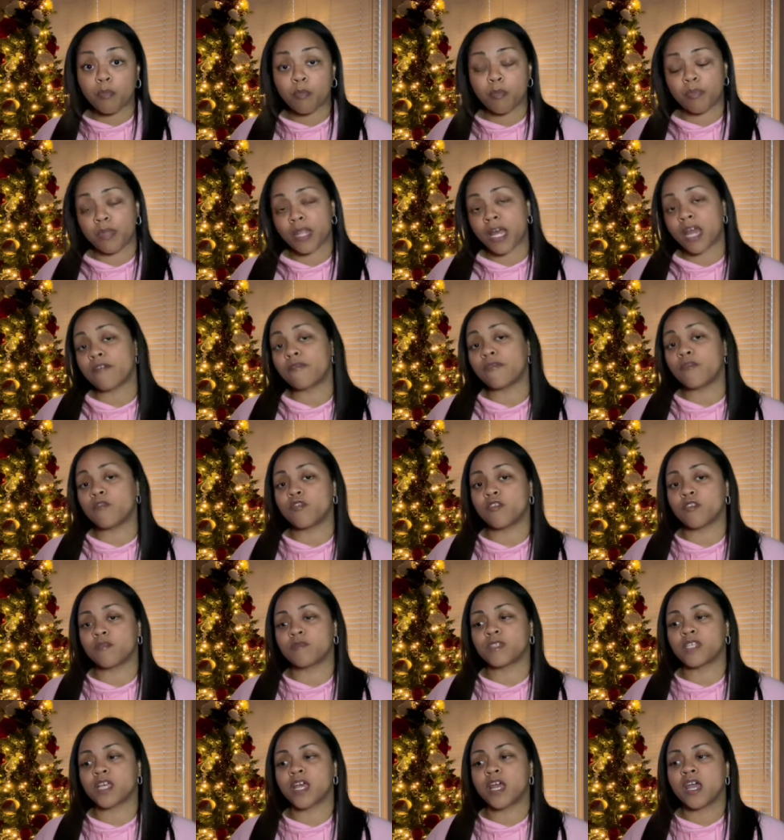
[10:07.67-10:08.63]

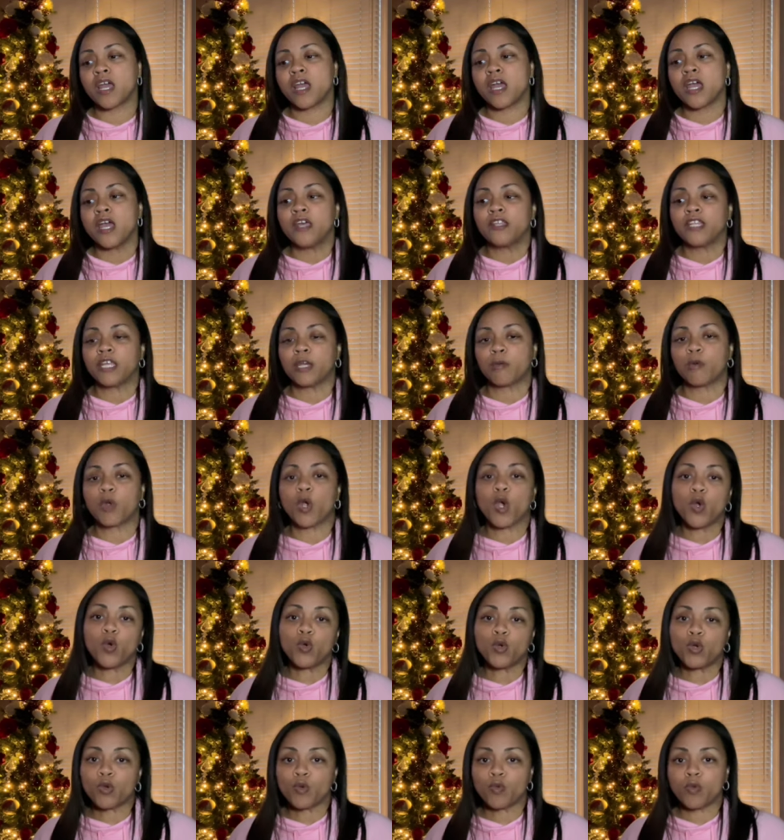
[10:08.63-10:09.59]
platforms, they were
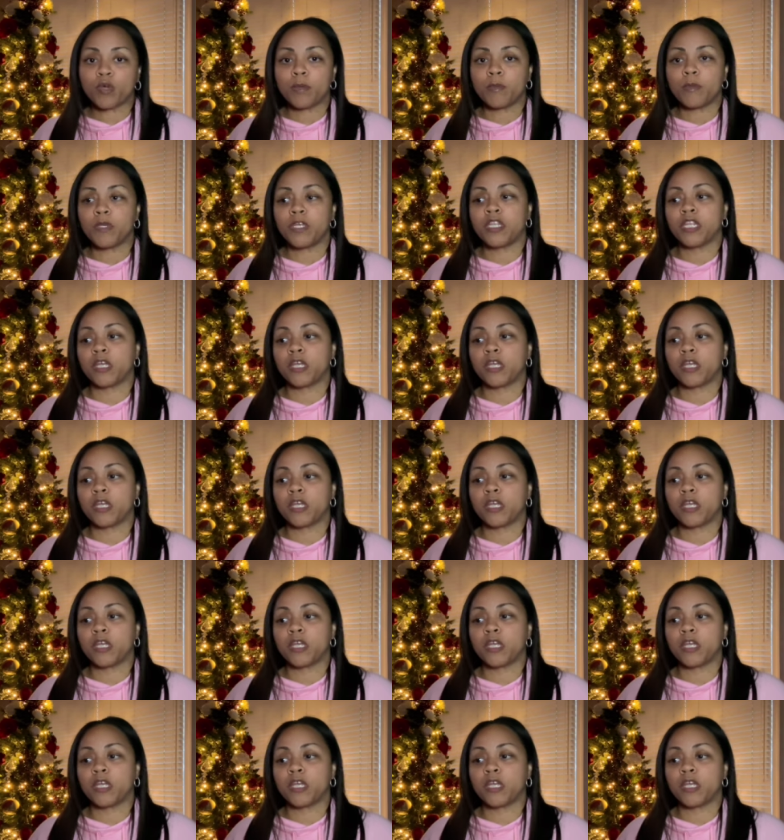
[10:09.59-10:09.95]
older women.